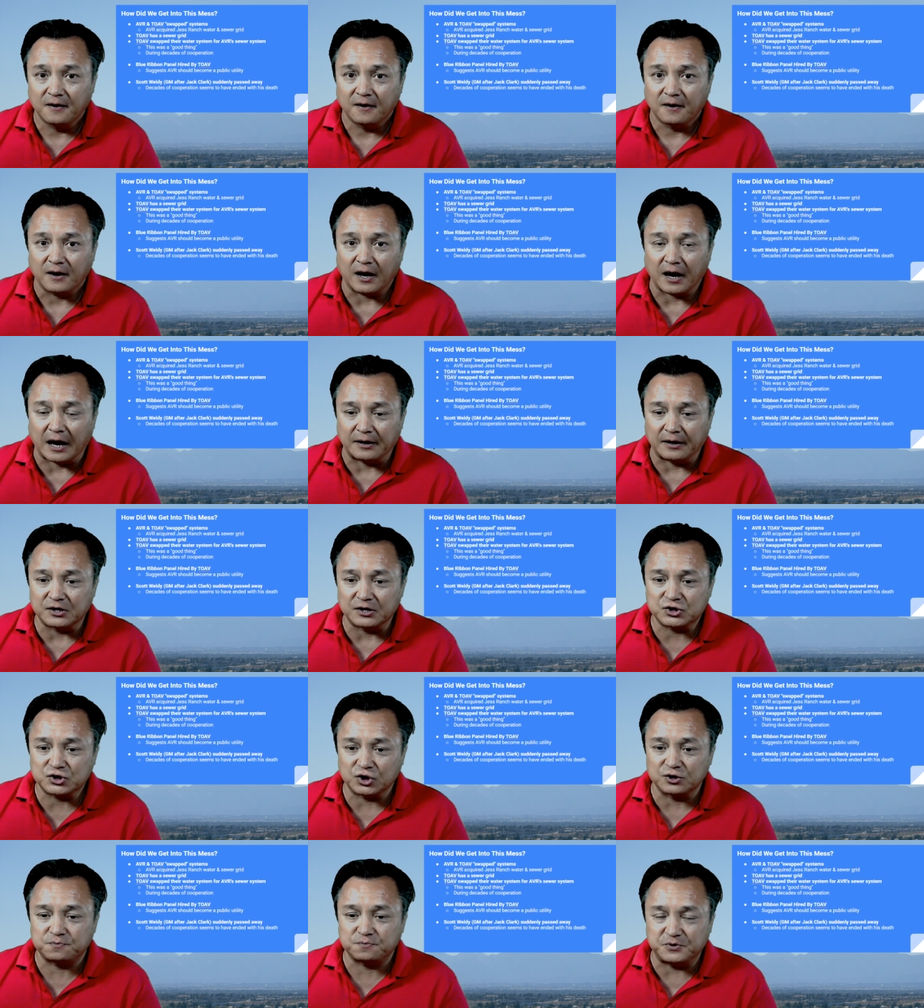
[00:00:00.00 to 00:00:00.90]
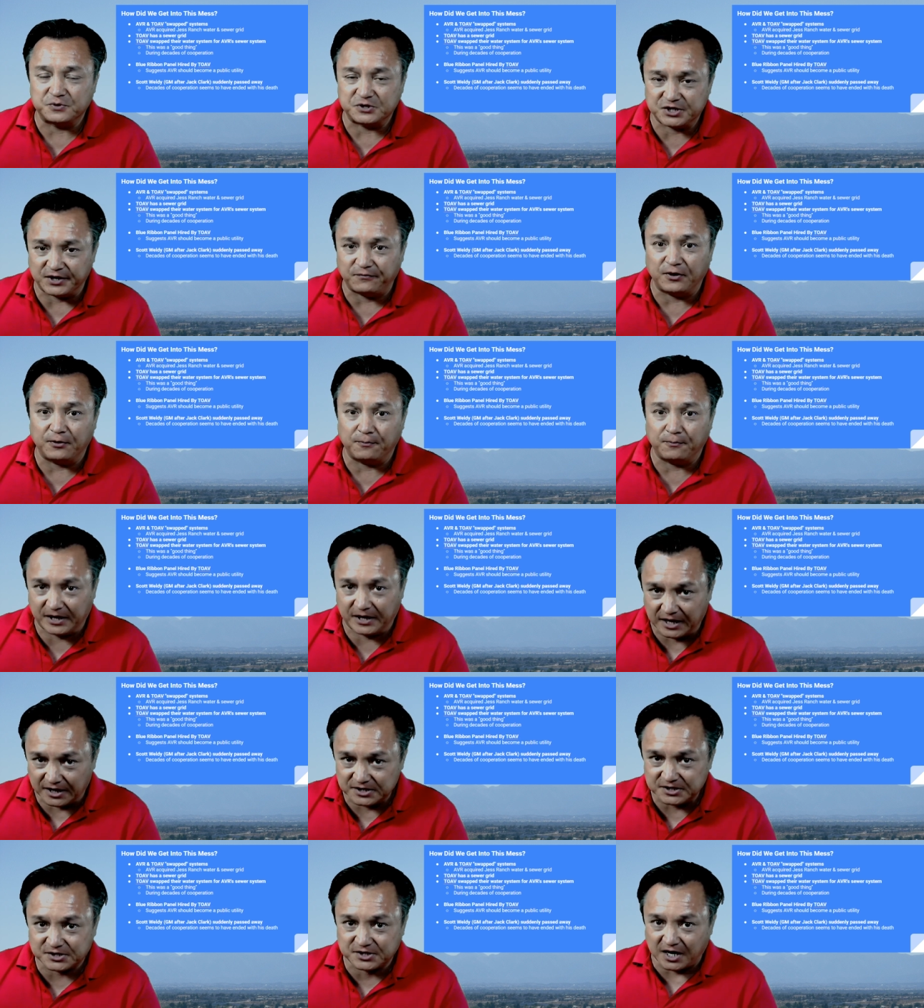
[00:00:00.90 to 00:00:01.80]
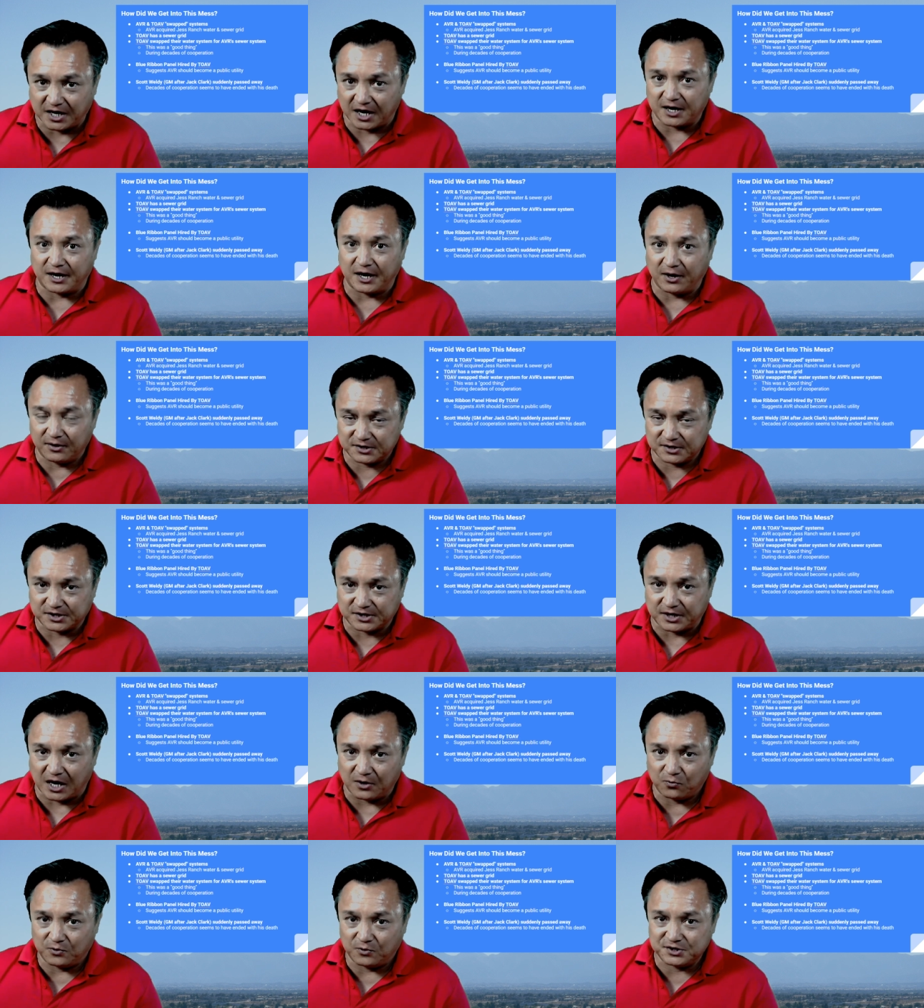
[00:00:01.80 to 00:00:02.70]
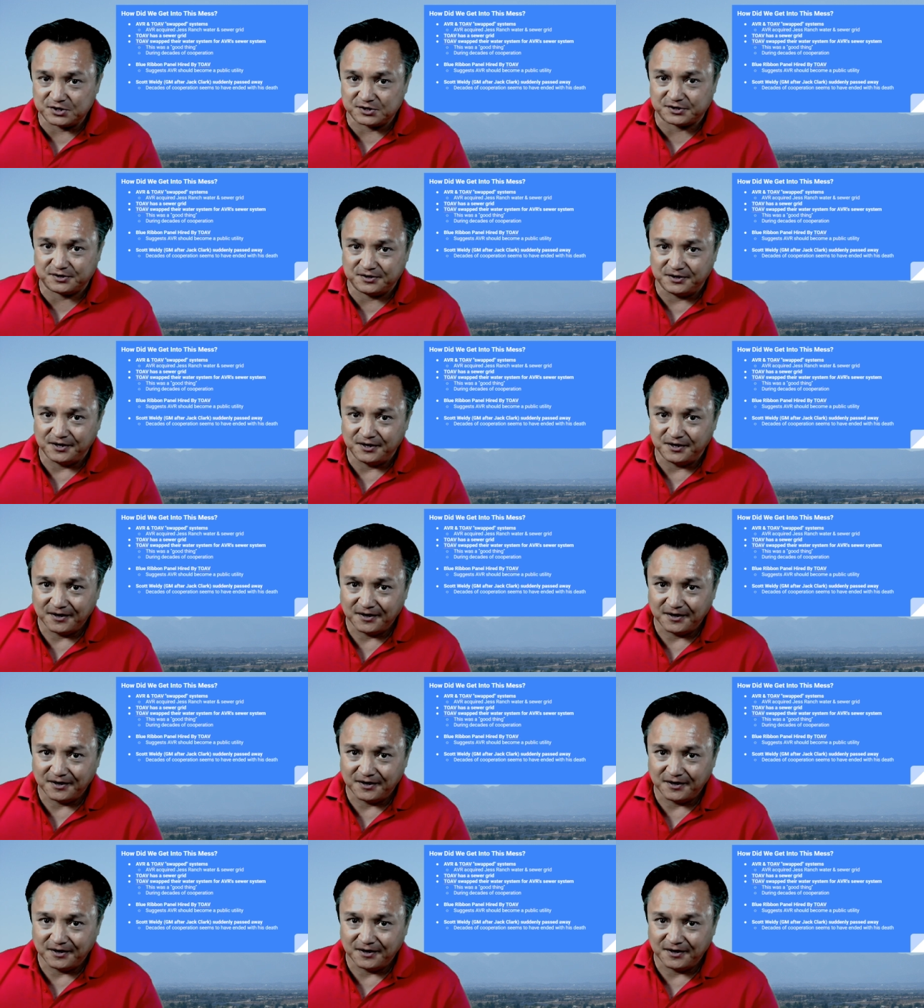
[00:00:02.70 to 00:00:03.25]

I'm not sure specifically because Scott Scott was